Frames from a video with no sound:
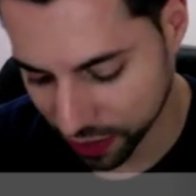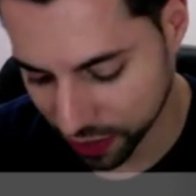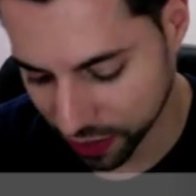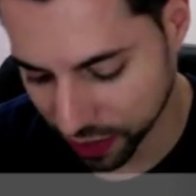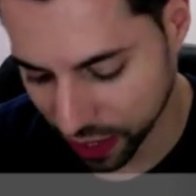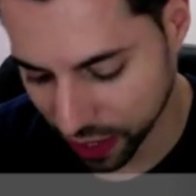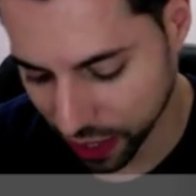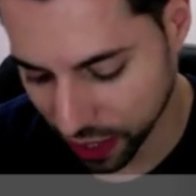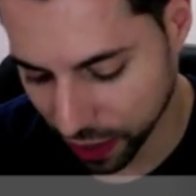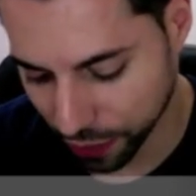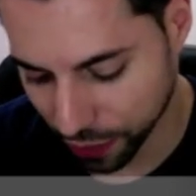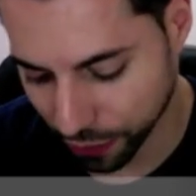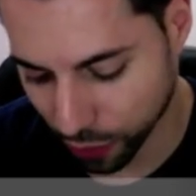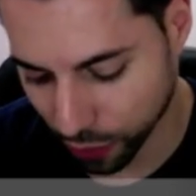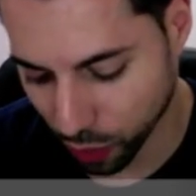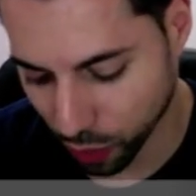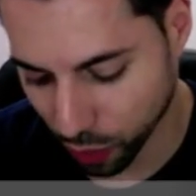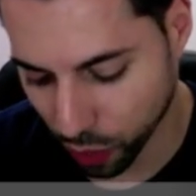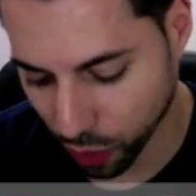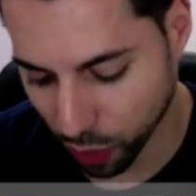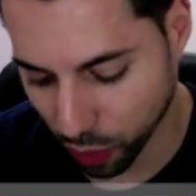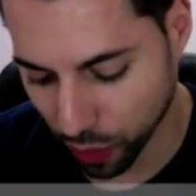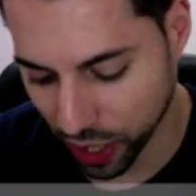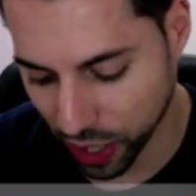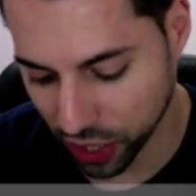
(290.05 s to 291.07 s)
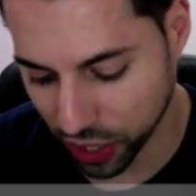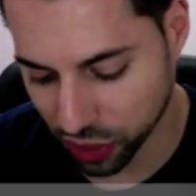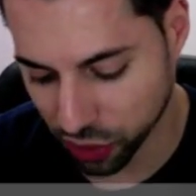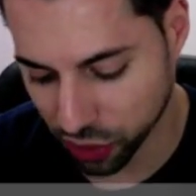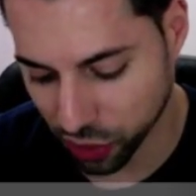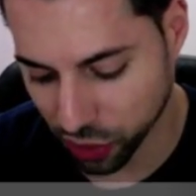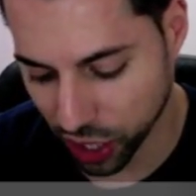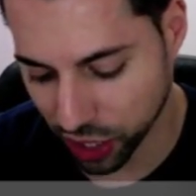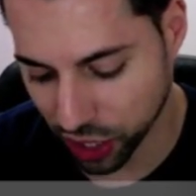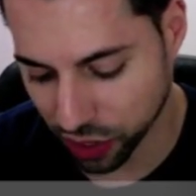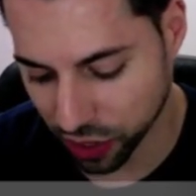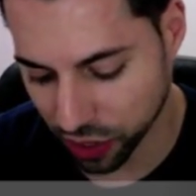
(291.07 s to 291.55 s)
It's got a 4-way
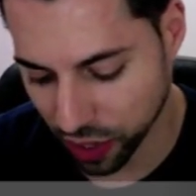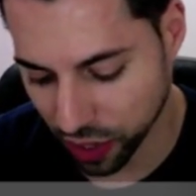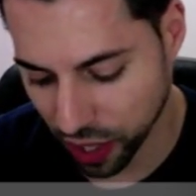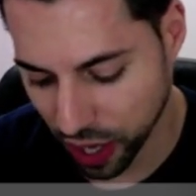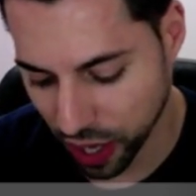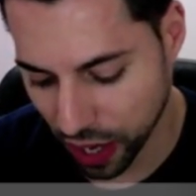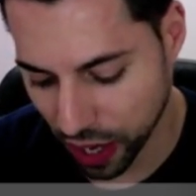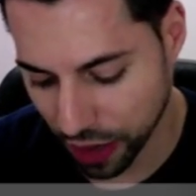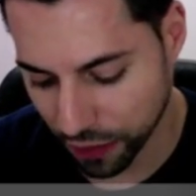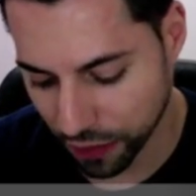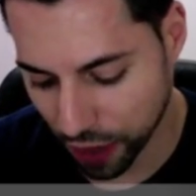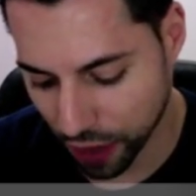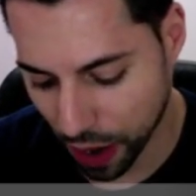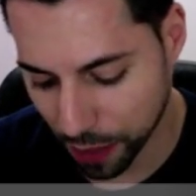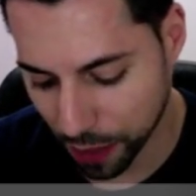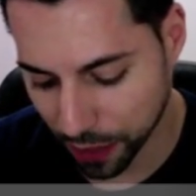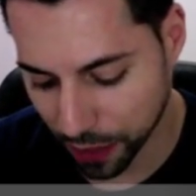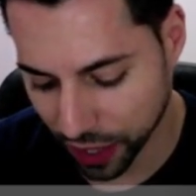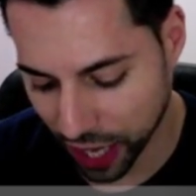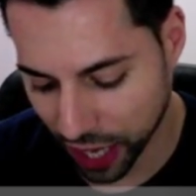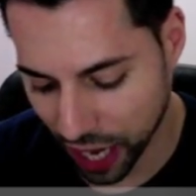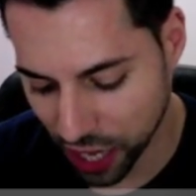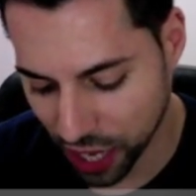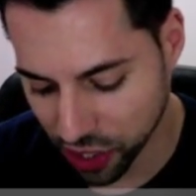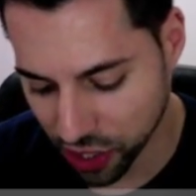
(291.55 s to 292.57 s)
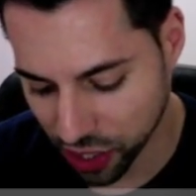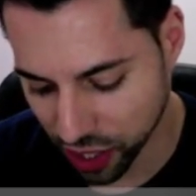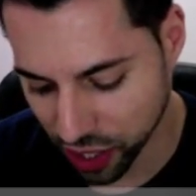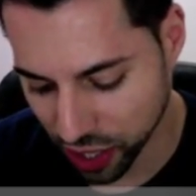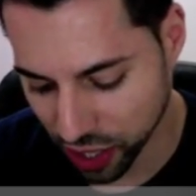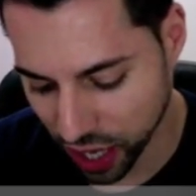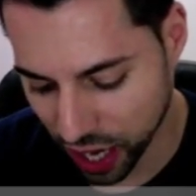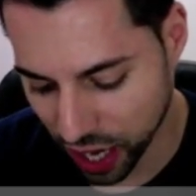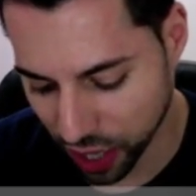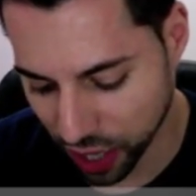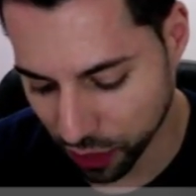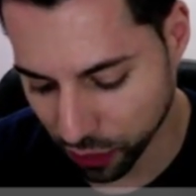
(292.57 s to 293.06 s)
stretch fabrication
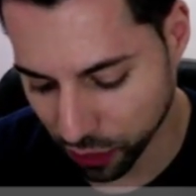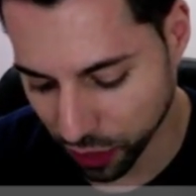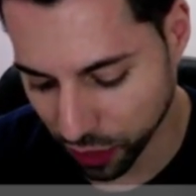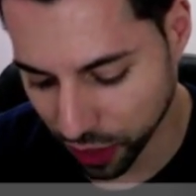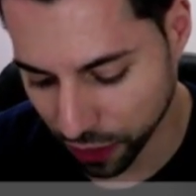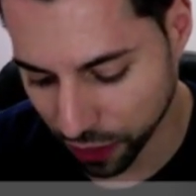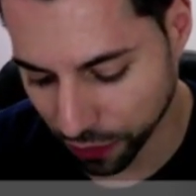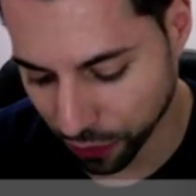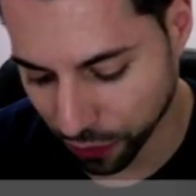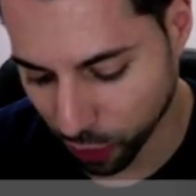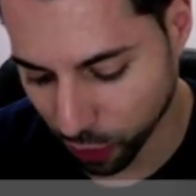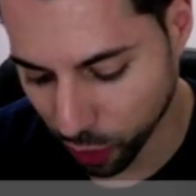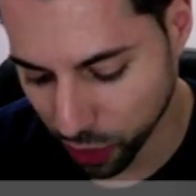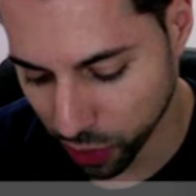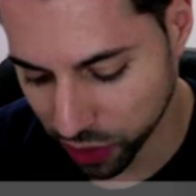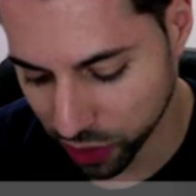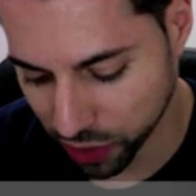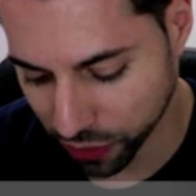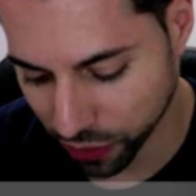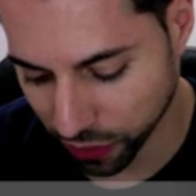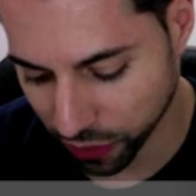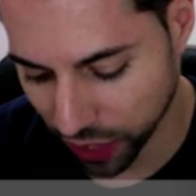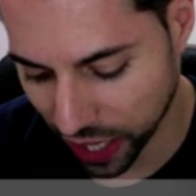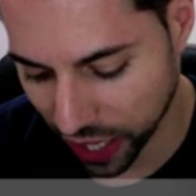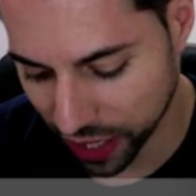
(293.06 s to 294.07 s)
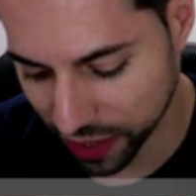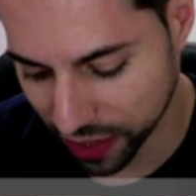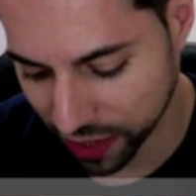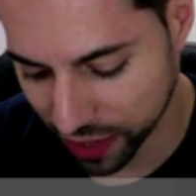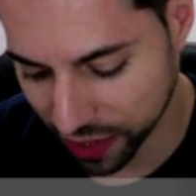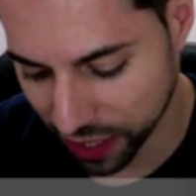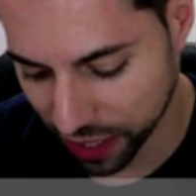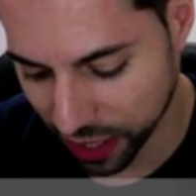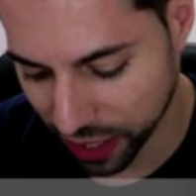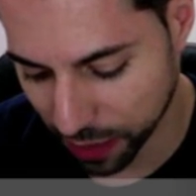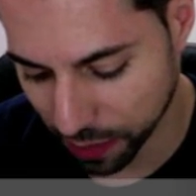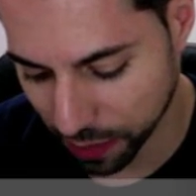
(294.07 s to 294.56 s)
and reinforced flat
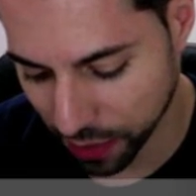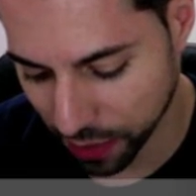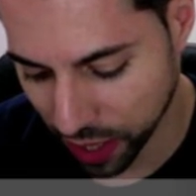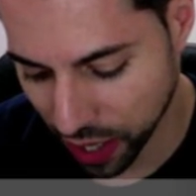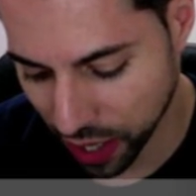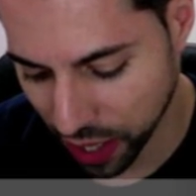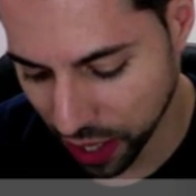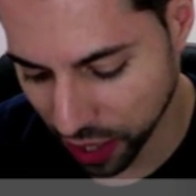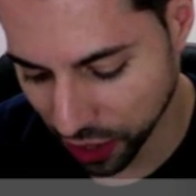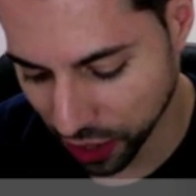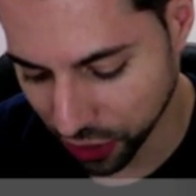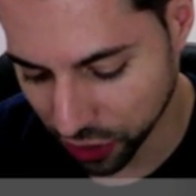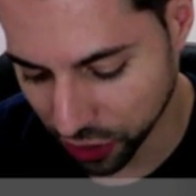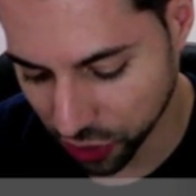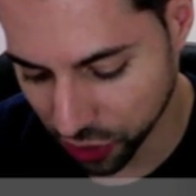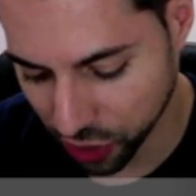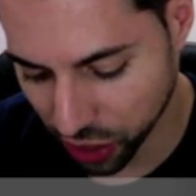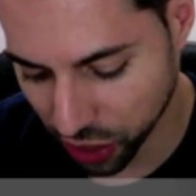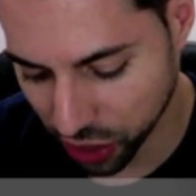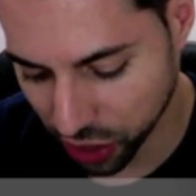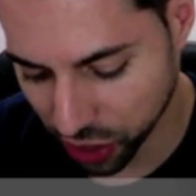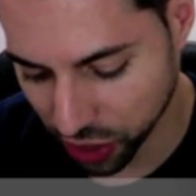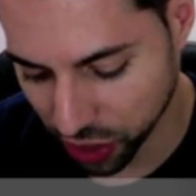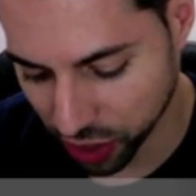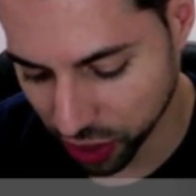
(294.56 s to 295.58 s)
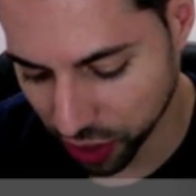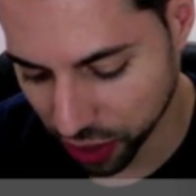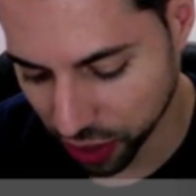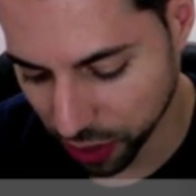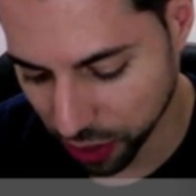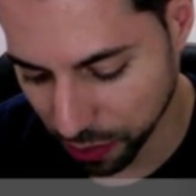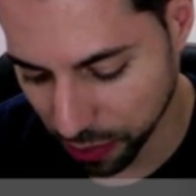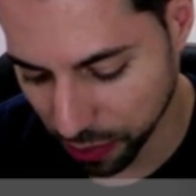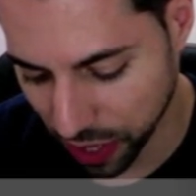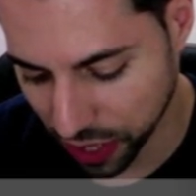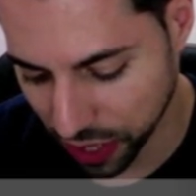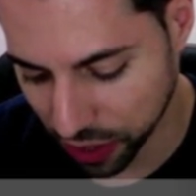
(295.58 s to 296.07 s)
seam construction
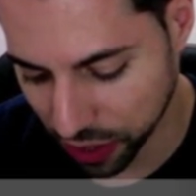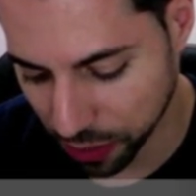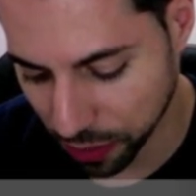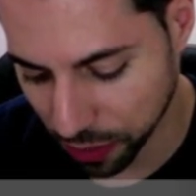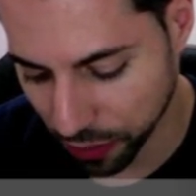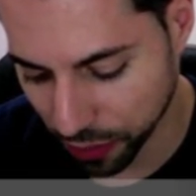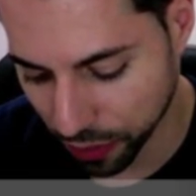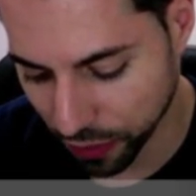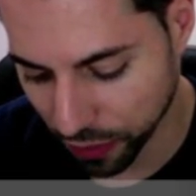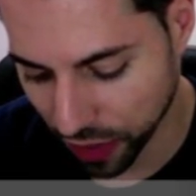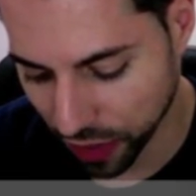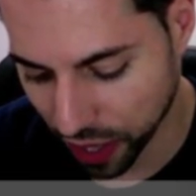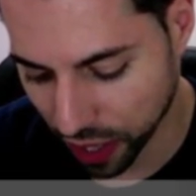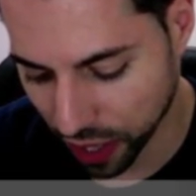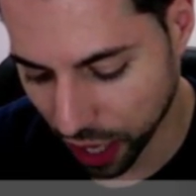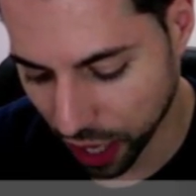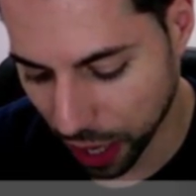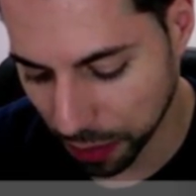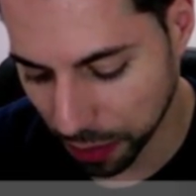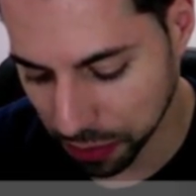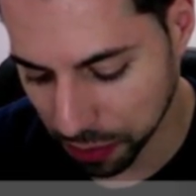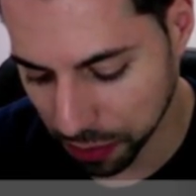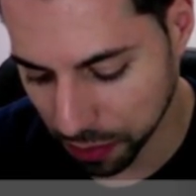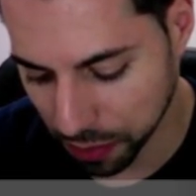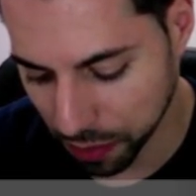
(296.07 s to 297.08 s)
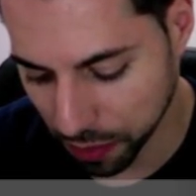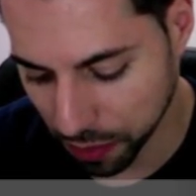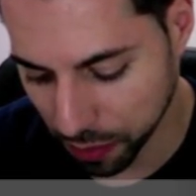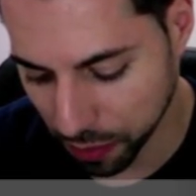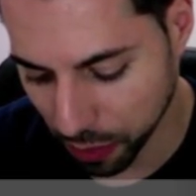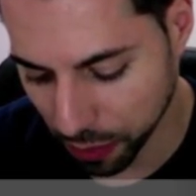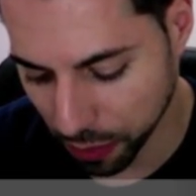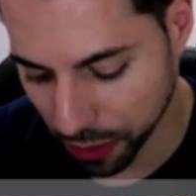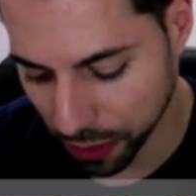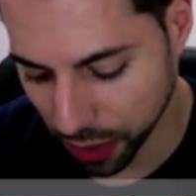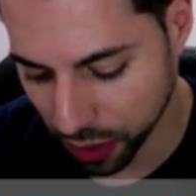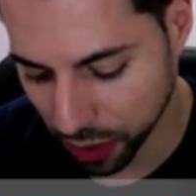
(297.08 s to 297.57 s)
combined to provide optimum
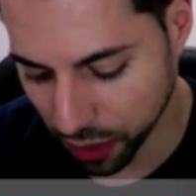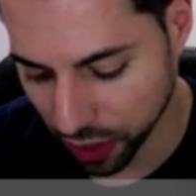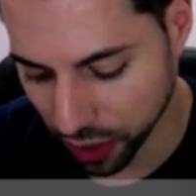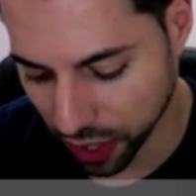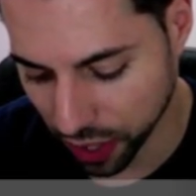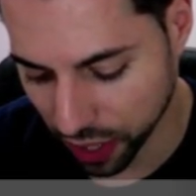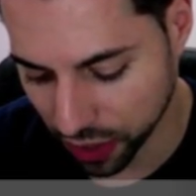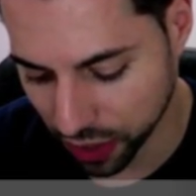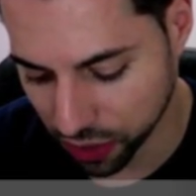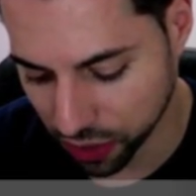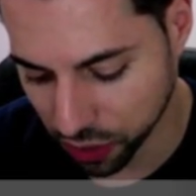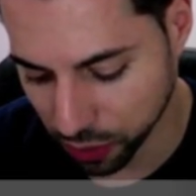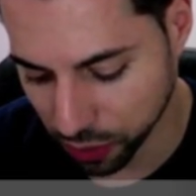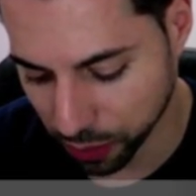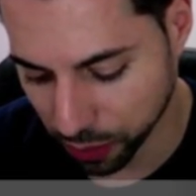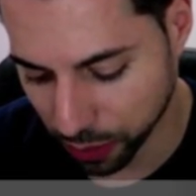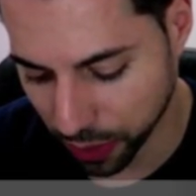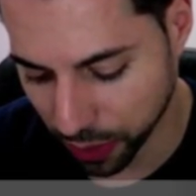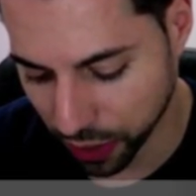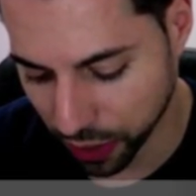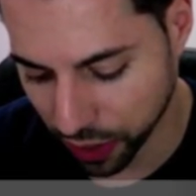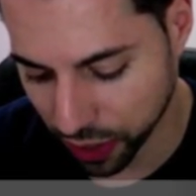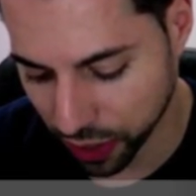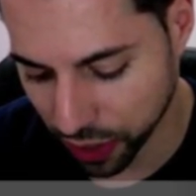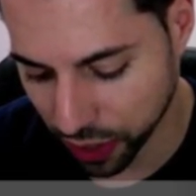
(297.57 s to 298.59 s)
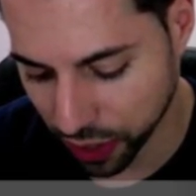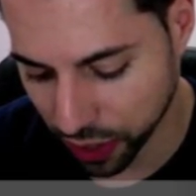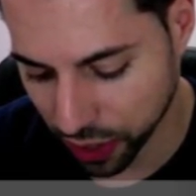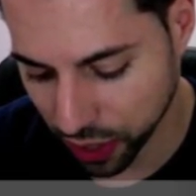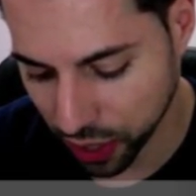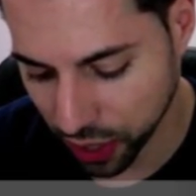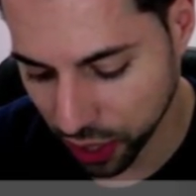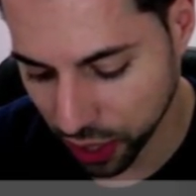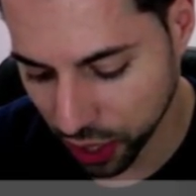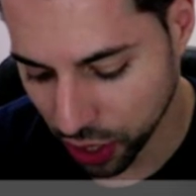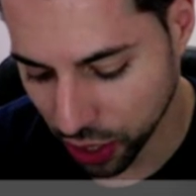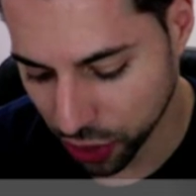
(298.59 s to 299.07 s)
mobility and superior
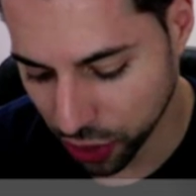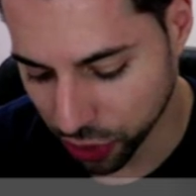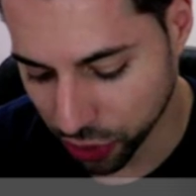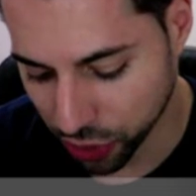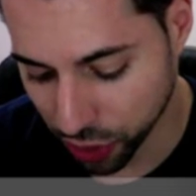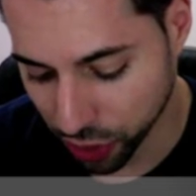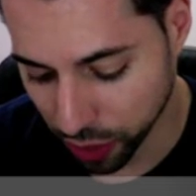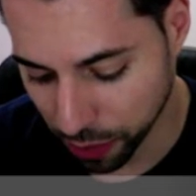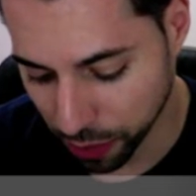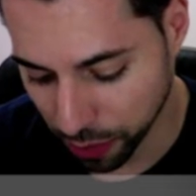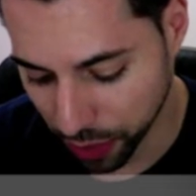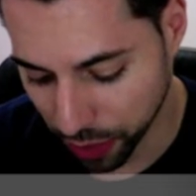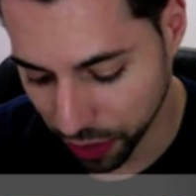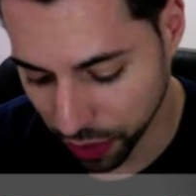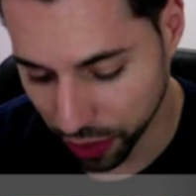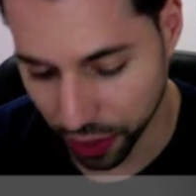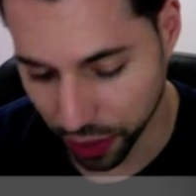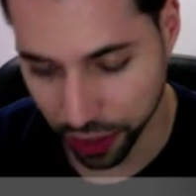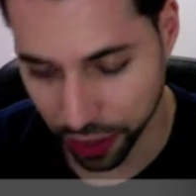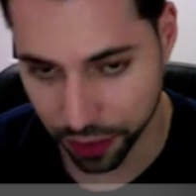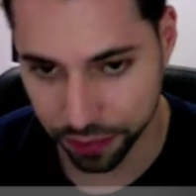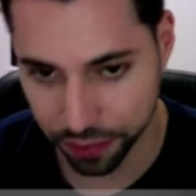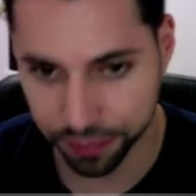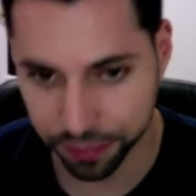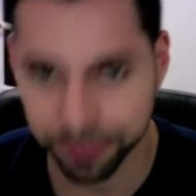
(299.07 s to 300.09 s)
durability.